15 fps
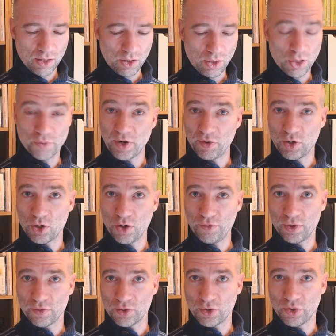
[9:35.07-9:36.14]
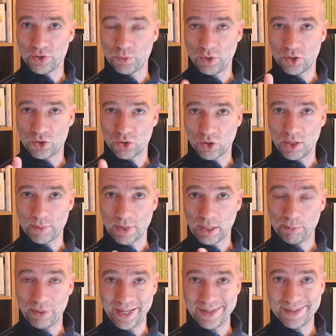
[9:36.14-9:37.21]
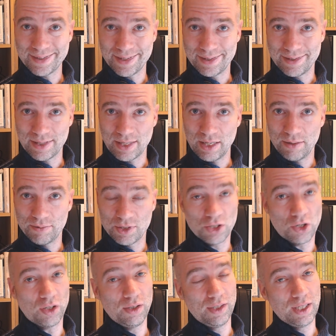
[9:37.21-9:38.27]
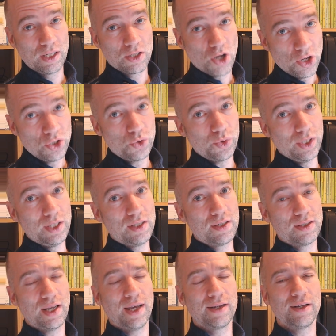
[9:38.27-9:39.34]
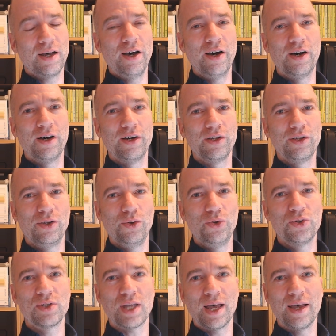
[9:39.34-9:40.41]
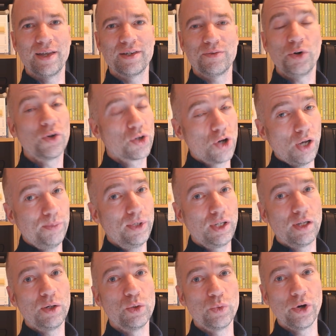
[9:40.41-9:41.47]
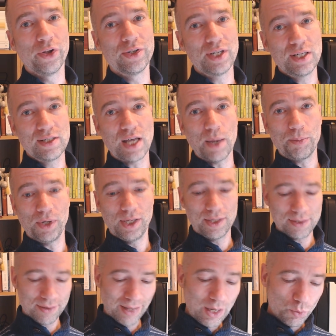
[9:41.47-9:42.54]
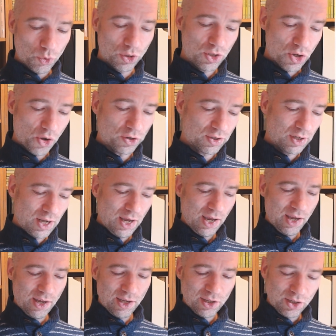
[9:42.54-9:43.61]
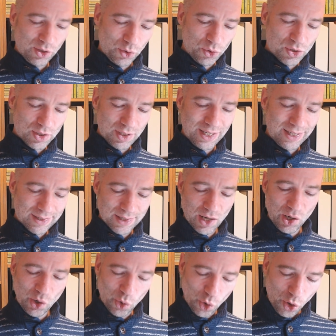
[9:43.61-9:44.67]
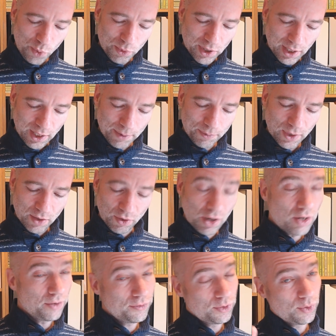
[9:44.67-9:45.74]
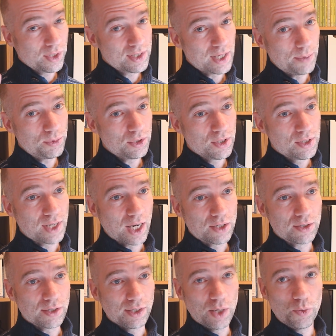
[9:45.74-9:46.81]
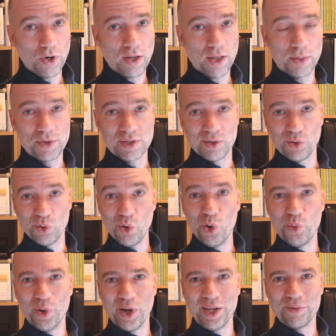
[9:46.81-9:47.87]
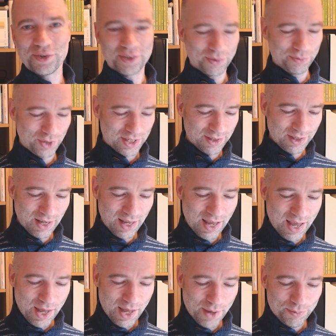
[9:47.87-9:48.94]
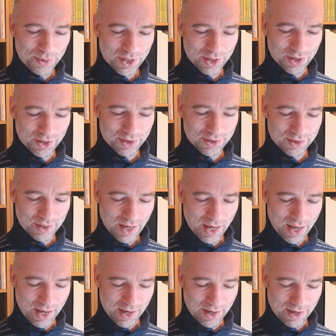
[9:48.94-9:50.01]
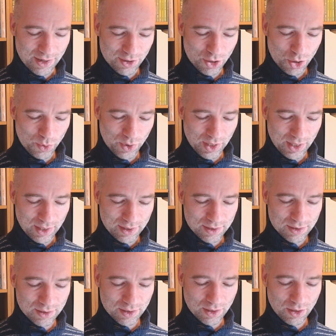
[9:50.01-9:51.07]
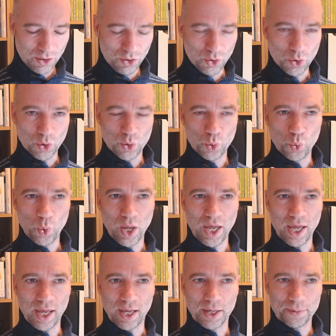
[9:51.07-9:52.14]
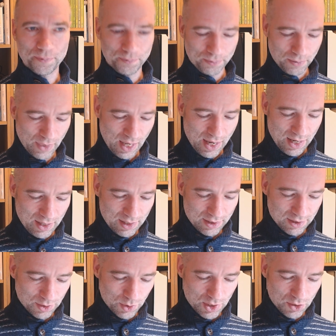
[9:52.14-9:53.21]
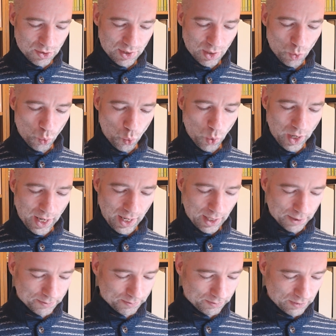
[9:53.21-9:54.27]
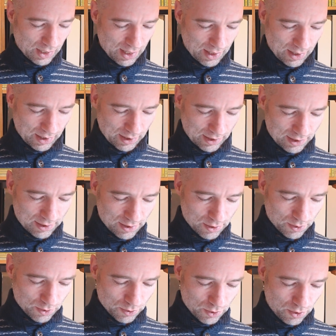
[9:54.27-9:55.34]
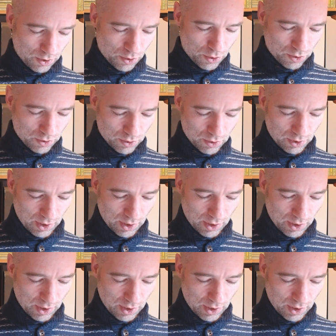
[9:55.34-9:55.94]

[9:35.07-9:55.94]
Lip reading: although very often, of course, when you're talking about places, in certainly countries that are used as very common loanwords in Japanese, they would not use these normally. There are a few exceptions, actually, and one of them is Norway for some reason, because Norway is Norway, so it's using we. So no,